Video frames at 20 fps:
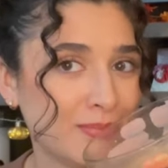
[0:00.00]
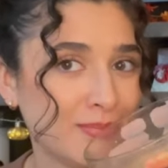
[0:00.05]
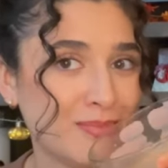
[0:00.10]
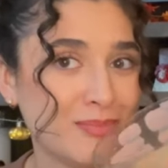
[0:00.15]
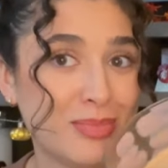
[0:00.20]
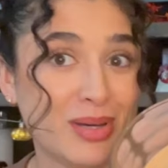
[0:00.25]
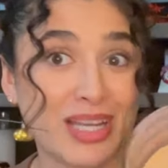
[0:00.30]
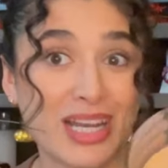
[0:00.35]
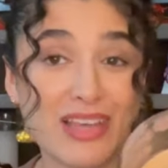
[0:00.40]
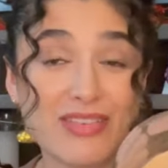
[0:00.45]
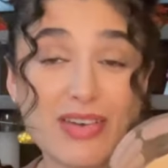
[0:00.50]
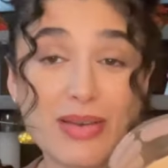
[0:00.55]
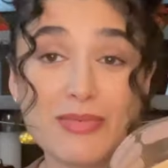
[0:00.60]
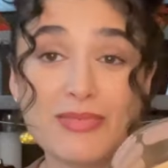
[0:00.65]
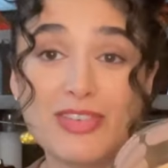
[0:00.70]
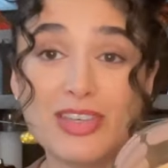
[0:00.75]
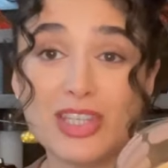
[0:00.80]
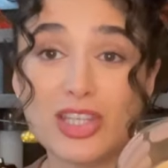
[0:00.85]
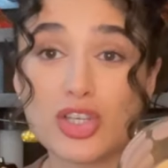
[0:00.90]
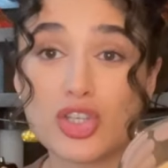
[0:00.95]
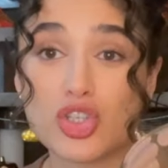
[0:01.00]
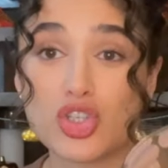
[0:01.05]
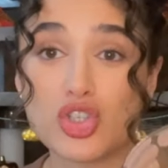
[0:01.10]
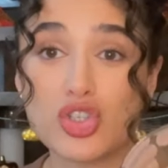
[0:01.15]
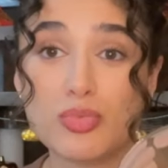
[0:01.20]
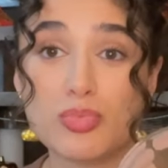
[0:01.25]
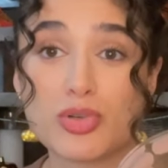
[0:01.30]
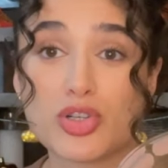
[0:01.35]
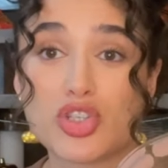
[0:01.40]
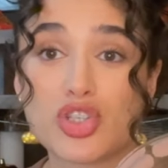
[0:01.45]
But if I'm feeling
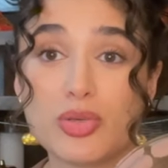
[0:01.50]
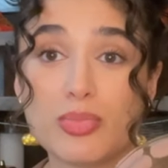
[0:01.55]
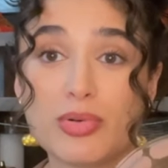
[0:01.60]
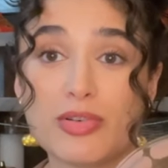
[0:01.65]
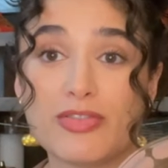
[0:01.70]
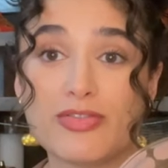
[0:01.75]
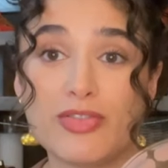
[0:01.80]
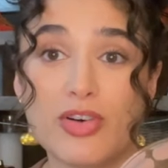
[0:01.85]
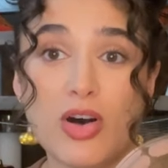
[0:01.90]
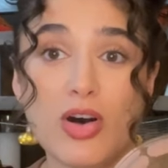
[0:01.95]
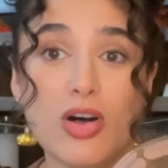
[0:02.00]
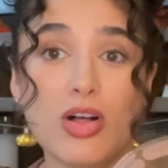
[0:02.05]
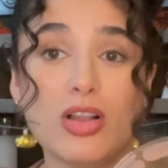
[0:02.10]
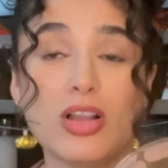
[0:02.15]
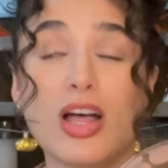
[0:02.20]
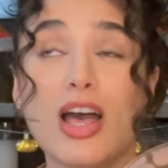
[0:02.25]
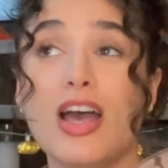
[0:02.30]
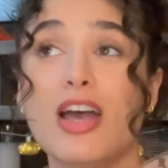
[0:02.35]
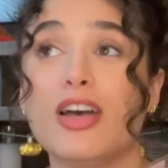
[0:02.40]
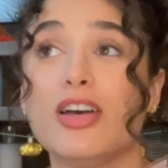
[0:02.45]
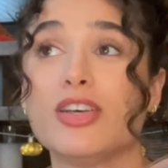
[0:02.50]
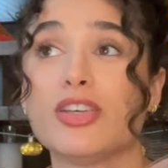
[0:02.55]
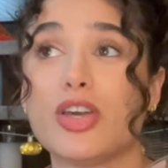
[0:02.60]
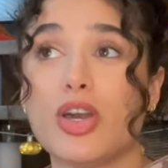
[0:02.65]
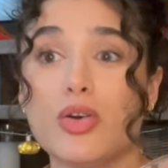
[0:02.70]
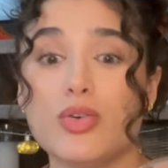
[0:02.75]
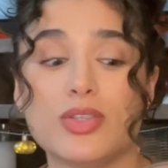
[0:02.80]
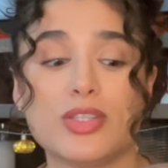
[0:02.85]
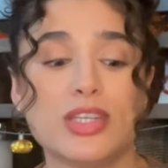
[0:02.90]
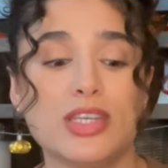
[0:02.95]
super, super fall,
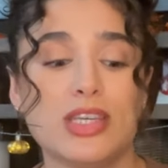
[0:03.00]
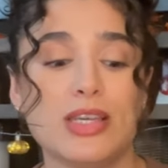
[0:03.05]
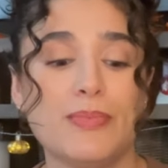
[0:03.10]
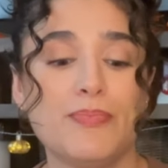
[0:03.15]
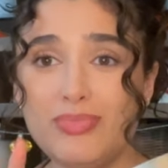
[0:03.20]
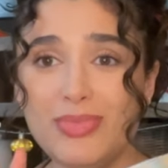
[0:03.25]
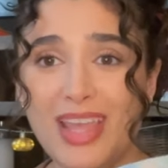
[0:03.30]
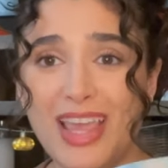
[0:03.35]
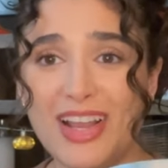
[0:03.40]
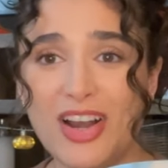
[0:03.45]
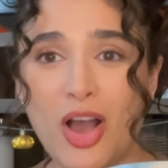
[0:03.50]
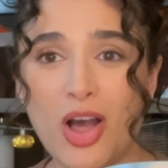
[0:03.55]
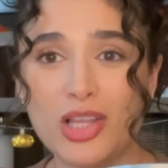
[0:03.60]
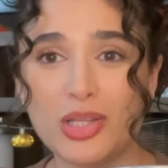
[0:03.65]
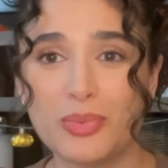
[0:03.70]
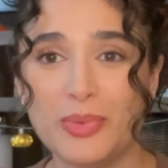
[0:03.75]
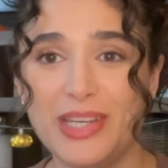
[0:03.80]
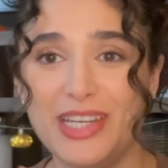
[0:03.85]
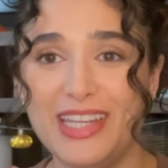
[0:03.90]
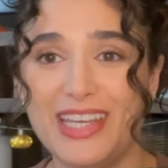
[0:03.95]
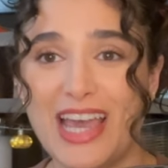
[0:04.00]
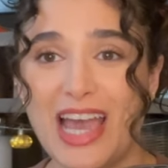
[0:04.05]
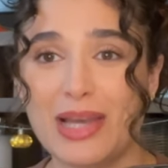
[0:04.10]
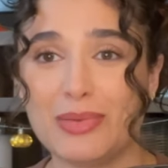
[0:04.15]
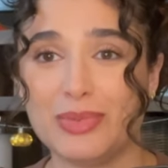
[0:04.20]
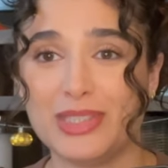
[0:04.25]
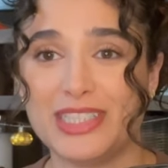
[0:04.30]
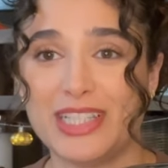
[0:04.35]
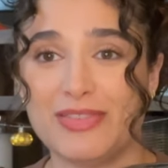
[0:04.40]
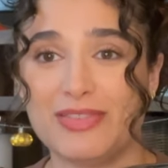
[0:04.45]
cozy, and Halloweeny, I
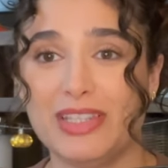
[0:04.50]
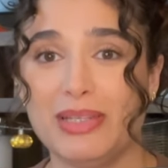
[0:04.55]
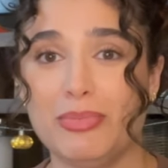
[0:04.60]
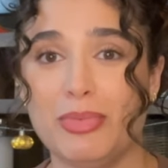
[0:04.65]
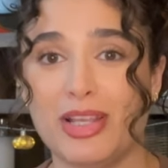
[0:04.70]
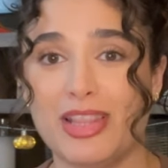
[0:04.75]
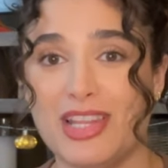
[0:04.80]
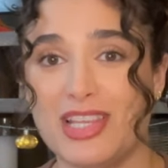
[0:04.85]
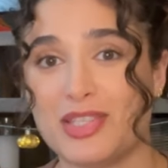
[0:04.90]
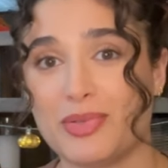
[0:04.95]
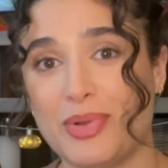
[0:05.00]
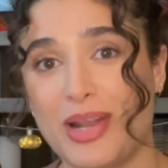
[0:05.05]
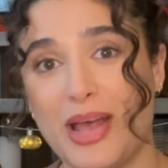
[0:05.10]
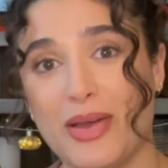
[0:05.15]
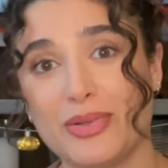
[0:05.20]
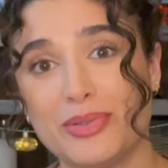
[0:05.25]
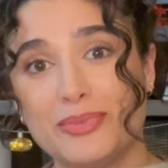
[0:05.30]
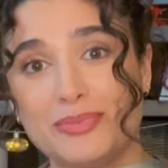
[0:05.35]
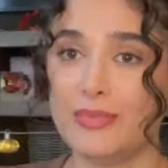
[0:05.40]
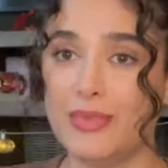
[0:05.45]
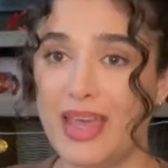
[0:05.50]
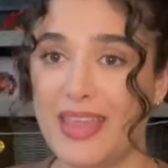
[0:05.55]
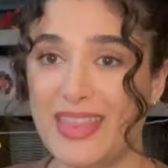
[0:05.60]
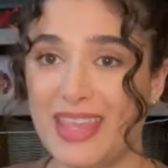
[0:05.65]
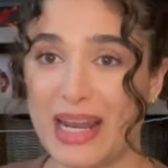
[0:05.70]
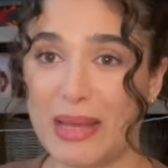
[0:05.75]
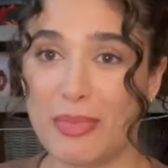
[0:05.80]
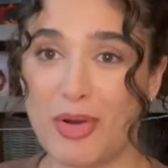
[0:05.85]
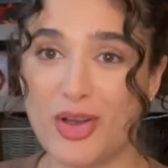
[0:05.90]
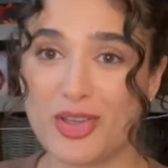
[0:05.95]
will definitely bring this one out. And then
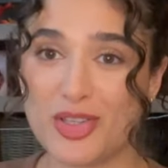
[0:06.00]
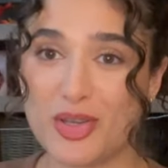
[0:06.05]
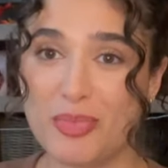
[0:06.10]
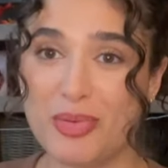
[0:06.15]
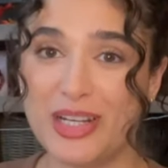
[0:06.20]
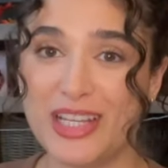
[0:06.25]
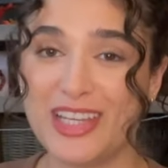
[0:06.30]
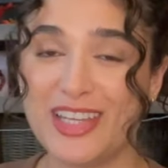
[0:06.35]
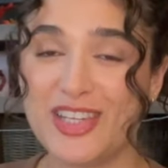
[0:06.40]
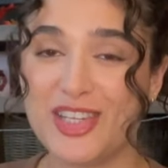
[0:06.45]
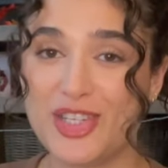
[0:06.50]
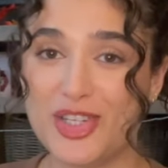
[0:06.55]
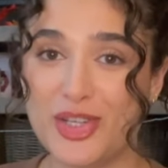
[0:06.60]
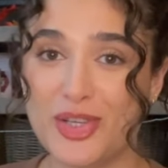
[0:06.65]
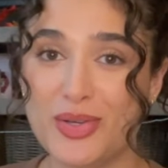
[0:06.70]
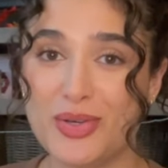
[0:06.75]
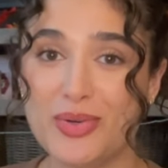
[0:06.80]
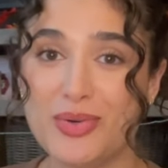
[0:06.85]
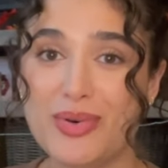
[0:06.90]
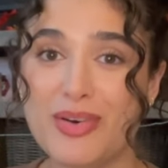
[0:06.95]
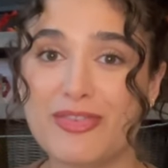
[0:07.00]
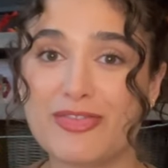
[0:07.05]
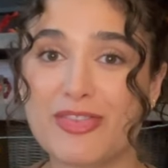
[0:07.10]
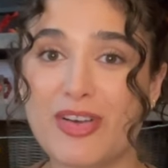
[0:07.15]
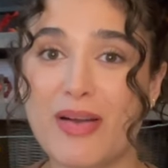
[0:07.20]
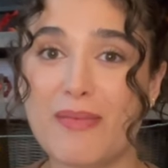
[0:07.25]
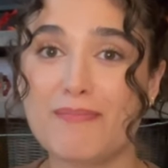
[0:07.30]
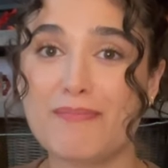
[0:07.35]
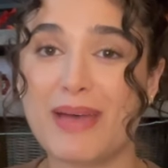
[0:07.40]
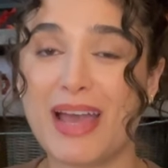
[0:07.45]
I'm also putting in two
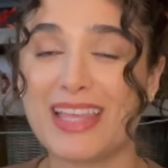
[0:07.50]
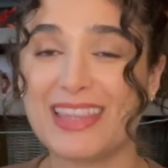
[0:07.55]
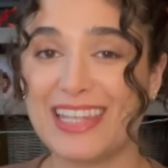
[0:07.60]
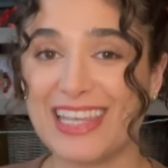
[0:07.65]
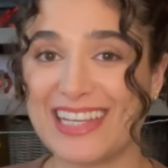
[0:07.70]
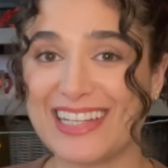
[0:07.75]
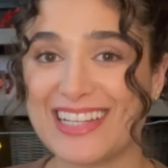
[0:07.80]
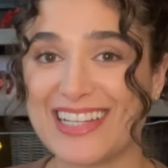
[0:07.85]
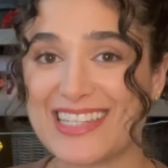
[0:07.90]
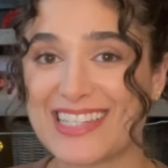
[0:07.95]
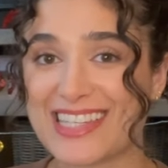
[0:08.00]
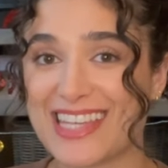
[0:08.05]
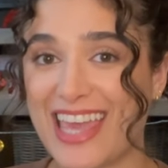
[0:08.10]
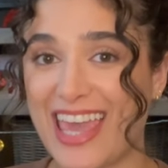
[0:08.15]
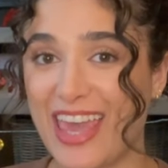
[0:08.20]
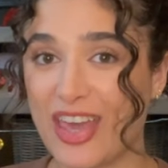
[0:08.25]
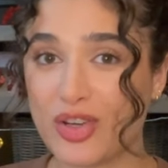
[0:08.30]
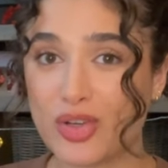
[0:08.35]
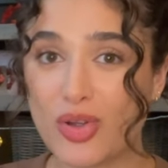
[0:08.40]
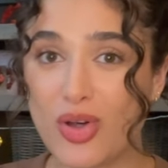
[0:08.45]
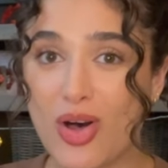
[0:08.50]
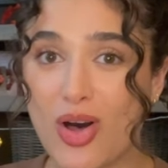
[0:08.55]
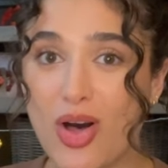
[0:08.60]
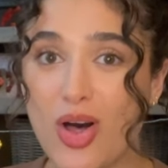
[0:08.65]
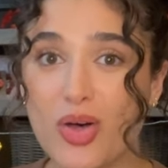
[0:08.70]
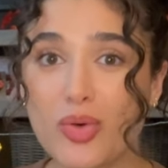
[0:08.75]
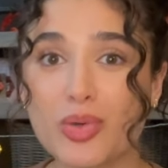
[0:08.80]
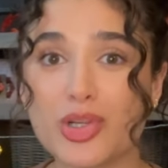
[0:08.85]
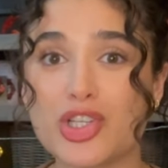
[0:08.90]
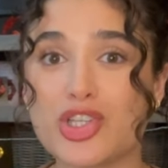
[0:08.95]
from my latest candle
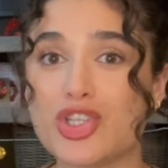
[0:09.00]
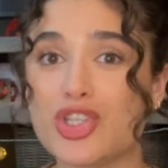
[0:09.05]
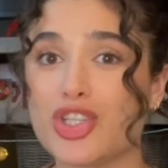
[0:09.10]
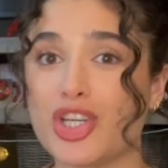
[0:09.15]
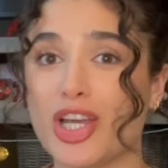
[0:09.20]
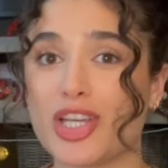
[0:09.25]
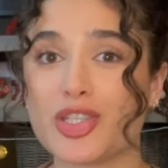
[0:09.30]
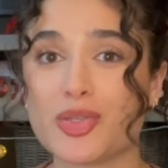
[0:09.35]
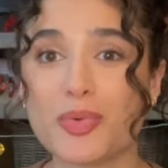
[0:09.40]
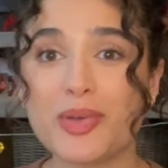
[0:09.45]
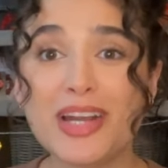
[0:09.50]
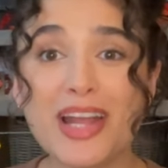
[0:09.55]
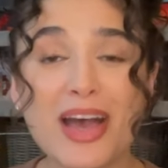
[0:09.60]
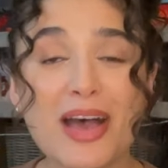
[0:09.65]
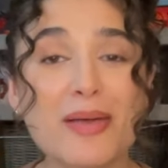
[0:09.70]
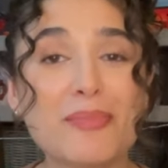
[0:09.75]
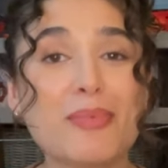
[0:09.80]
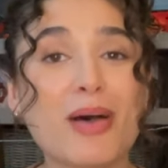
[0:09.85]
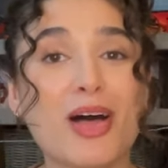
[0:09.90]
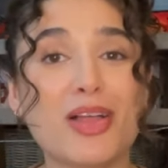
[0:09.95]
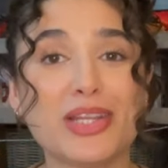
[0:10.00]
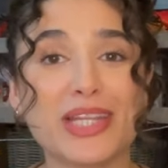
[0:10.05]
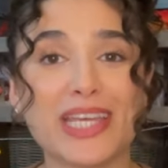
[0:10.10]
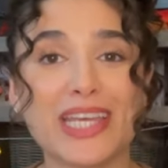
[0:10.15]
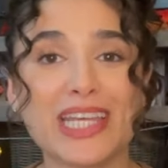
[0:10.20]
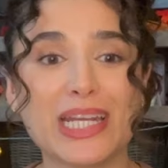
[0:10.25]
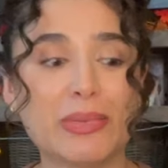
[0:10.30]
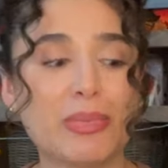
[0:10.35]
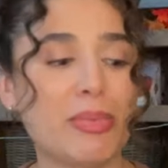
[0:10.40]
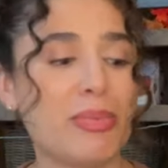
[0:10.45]
haul, which just went up. I'll link
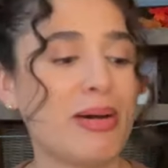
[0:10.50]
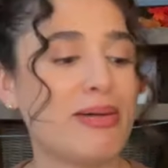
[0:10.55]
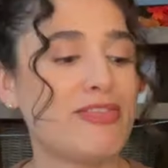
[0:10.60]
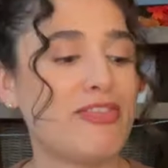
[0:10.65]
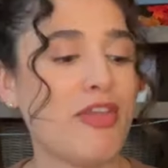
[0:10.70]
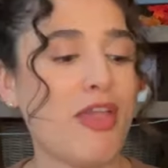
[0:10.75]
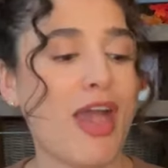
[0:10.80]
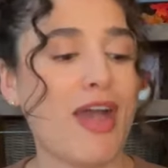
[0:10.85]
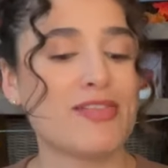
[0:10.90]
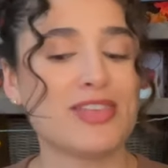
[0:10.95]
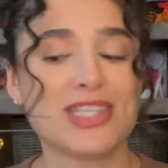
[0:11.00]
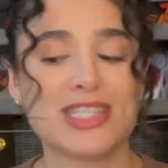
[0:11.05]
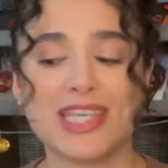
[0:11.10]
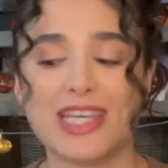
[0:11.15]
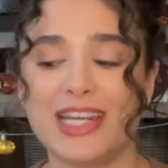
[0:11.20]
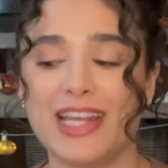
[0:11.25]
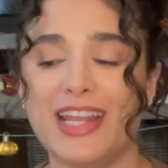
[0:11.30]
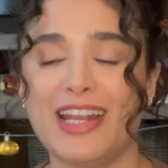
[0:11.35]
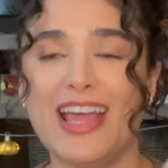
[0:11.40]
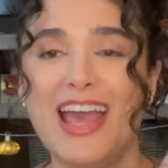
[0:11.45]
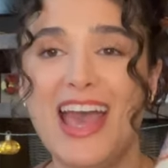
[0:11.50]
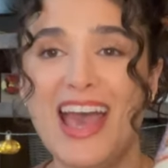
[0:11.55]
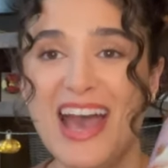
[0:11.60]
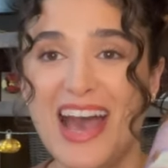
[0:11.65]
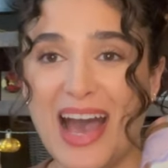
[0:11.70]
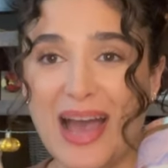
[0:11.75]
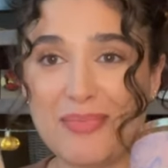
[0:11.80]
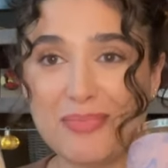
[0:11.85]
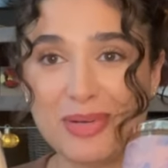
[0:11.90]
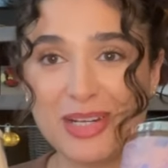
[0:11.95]
it up above if you haven't seen it.
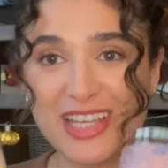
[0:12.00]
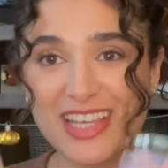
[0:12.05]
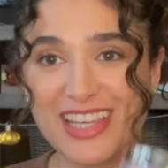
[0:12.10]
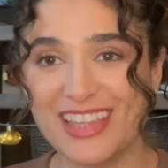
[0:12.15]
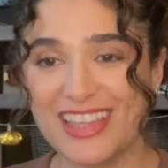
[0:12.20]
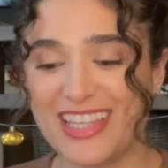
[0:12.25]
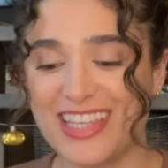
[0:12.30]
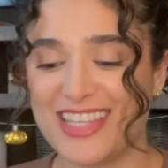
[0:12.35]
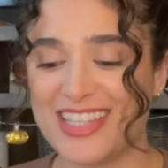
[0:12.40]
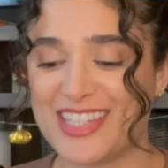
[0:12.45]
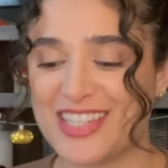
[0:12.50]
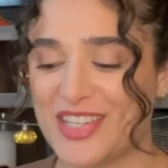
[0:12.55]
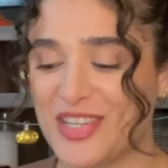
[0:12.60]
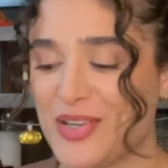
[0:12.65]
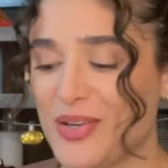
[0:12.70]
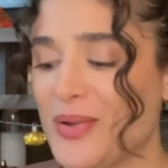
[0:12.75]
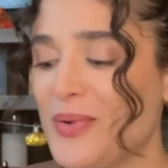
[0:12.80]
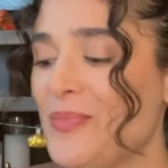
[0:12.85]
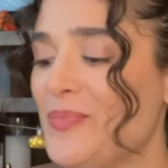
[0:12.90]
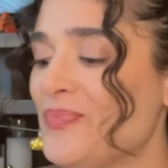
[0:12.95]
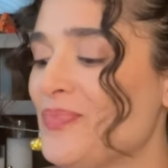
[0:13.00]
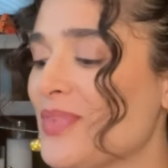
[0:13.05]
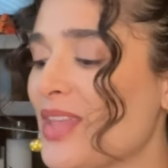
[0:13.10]
I'm putting in these two.